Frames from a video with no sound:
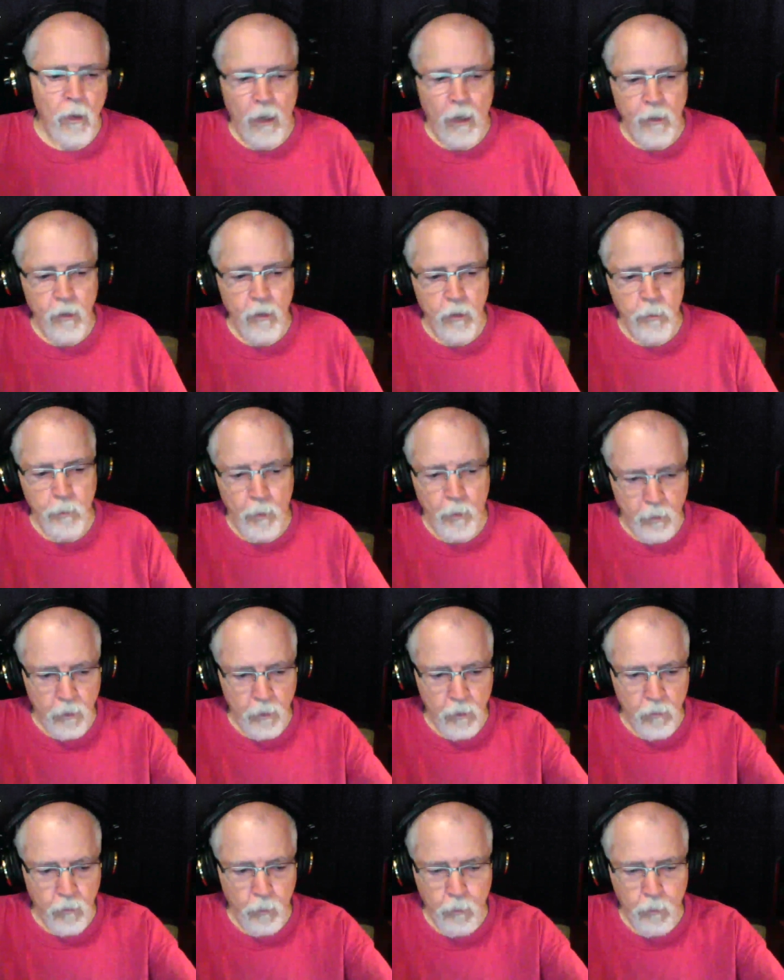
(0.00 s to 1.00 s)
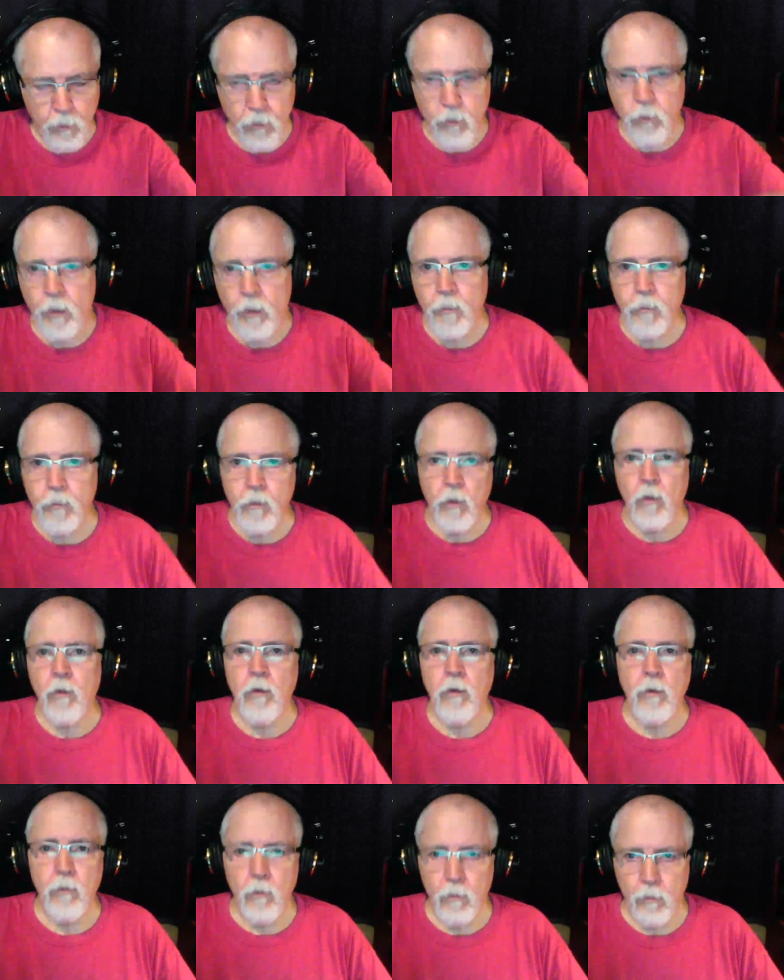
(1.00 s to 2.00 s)
I just bought this Focusrite. I'm
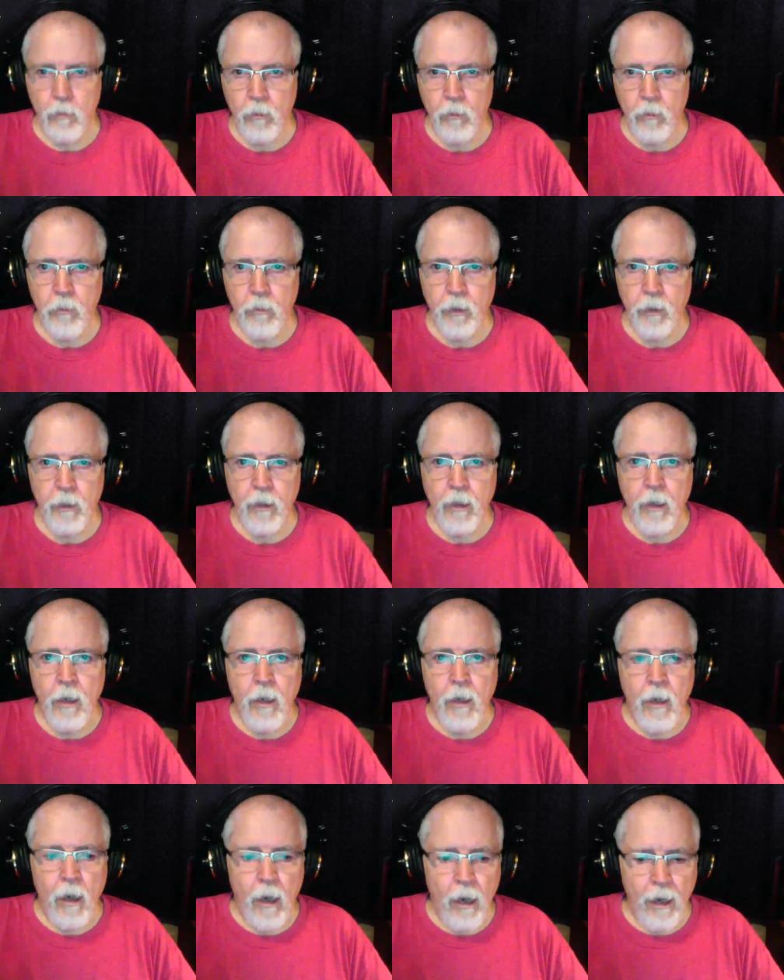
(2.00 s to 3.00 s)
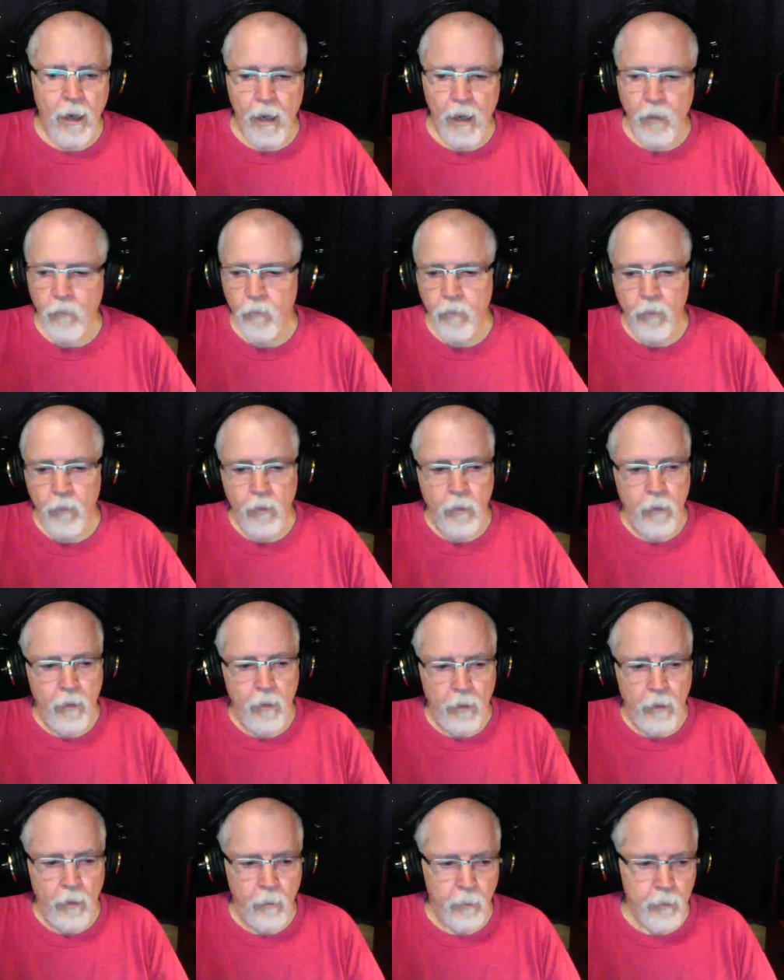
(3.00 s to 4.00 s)
talking to you through, right? I have
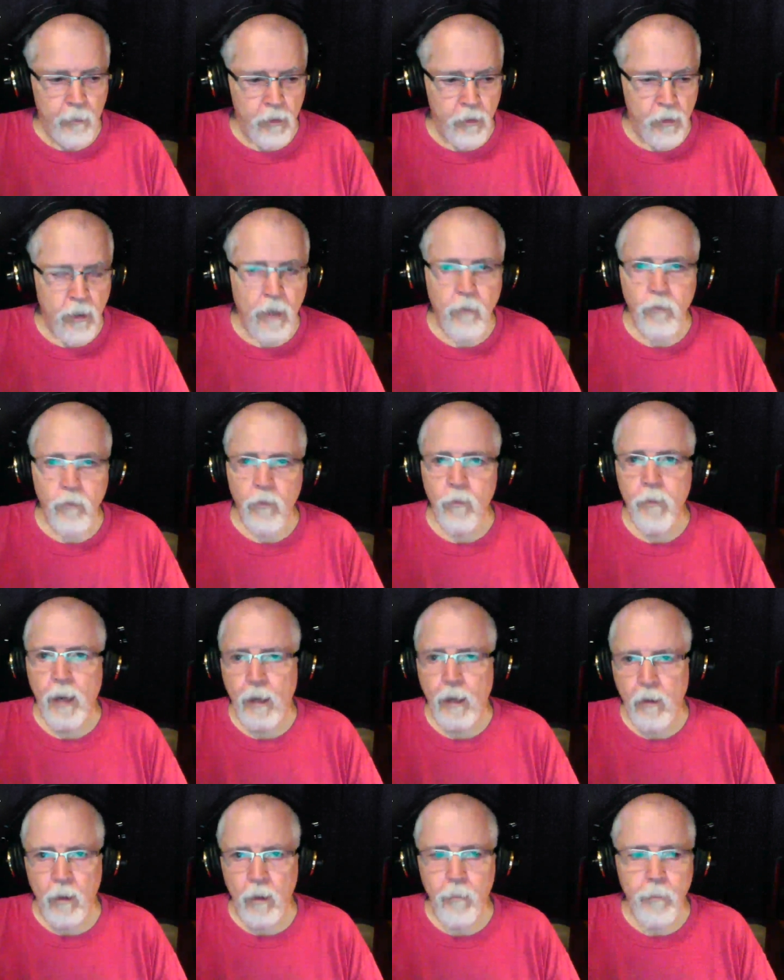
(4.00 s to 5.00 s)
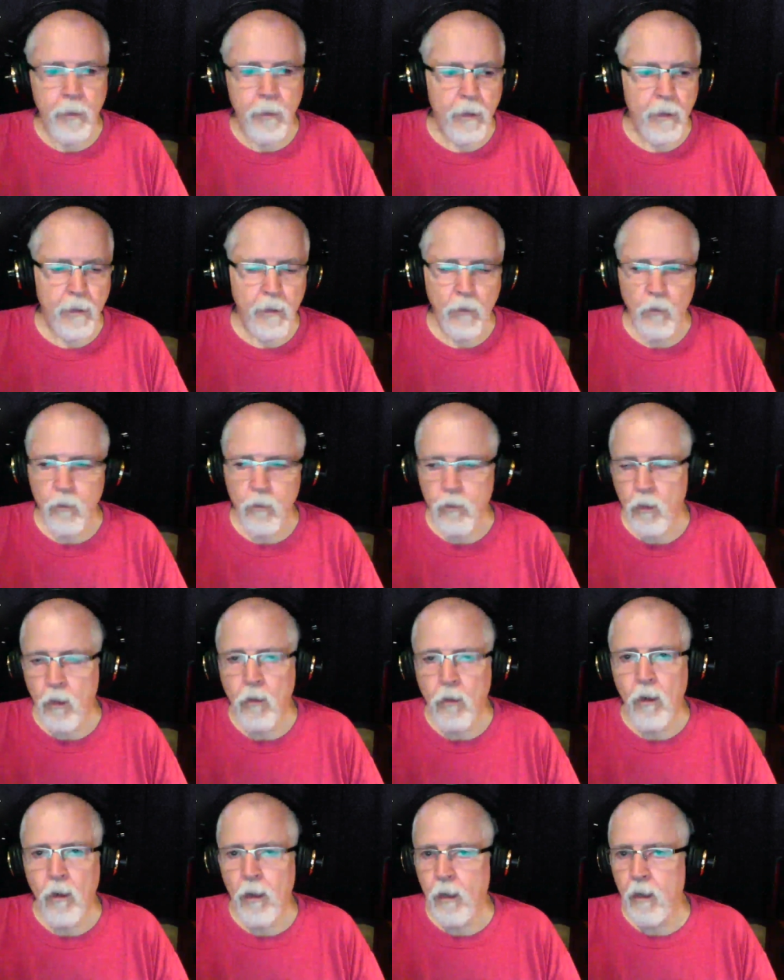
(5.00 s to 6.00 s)
a receipt from that company that looks
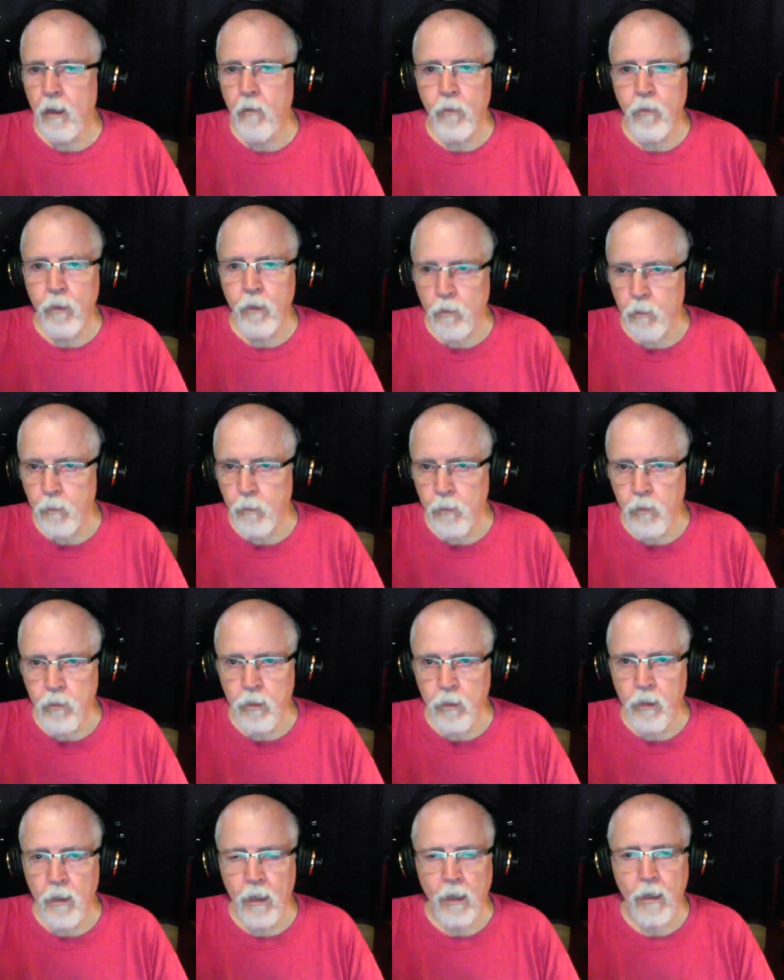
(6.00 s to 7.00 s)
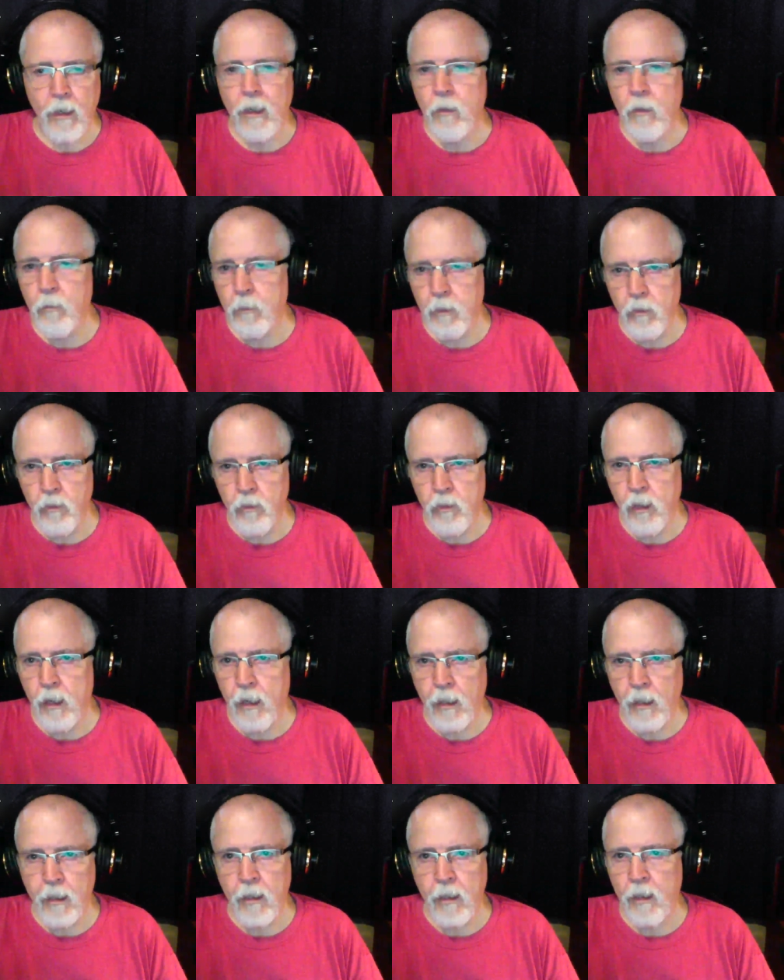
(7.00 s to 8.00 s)
unlike every other receipt. I can't really
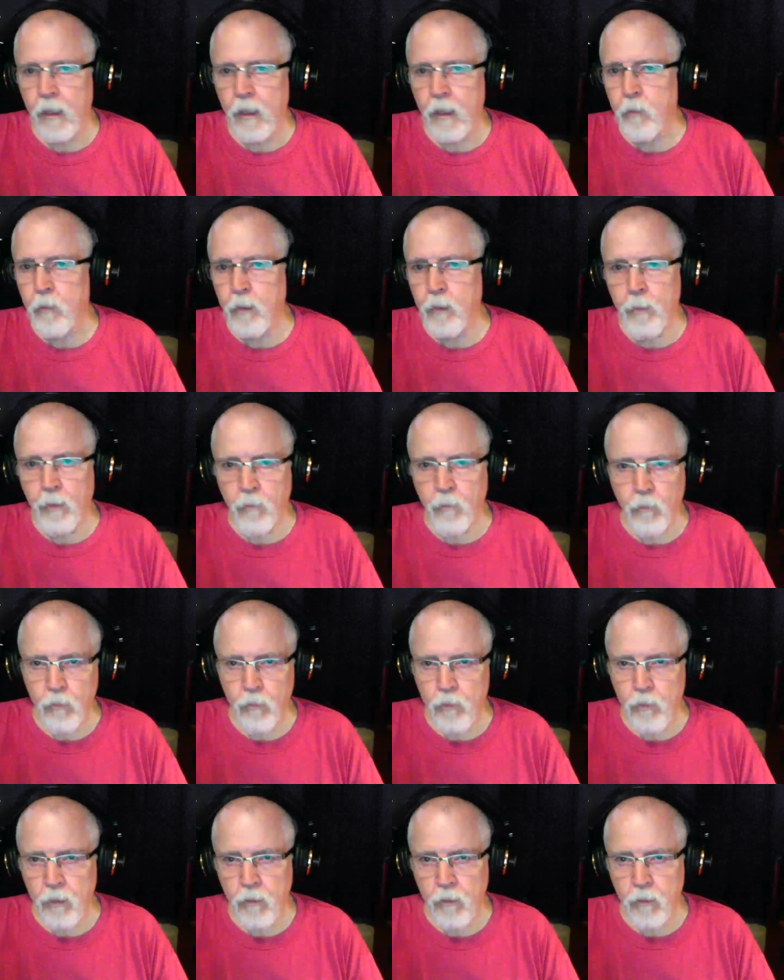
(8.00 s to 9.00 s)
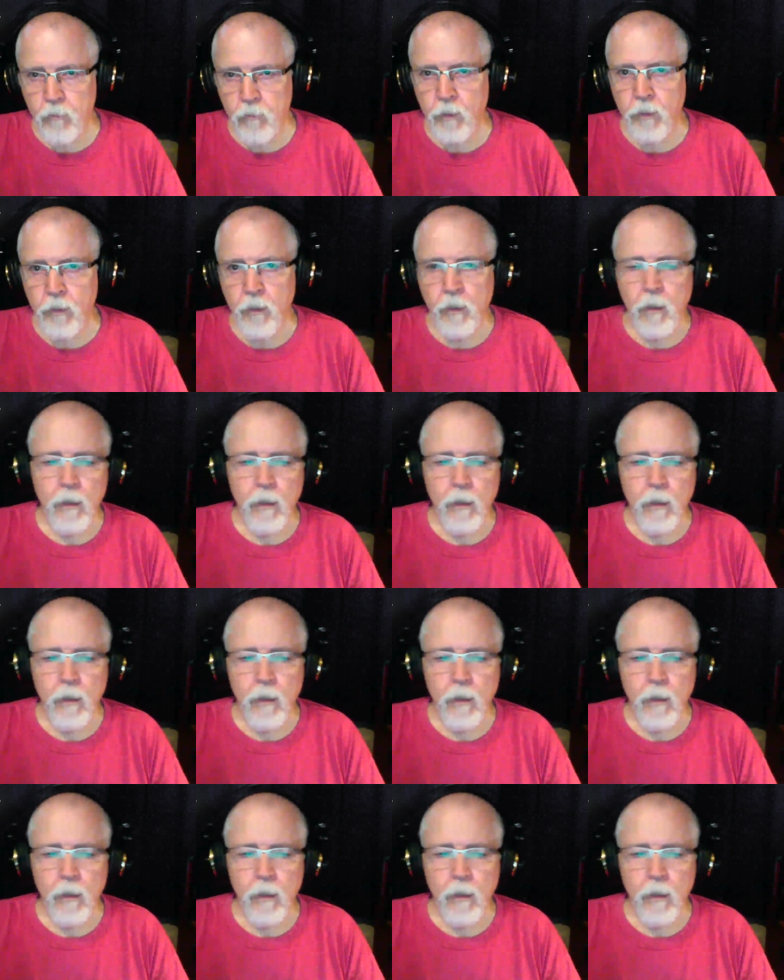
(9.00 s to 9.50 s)
scan it. I can't really make full sense of it.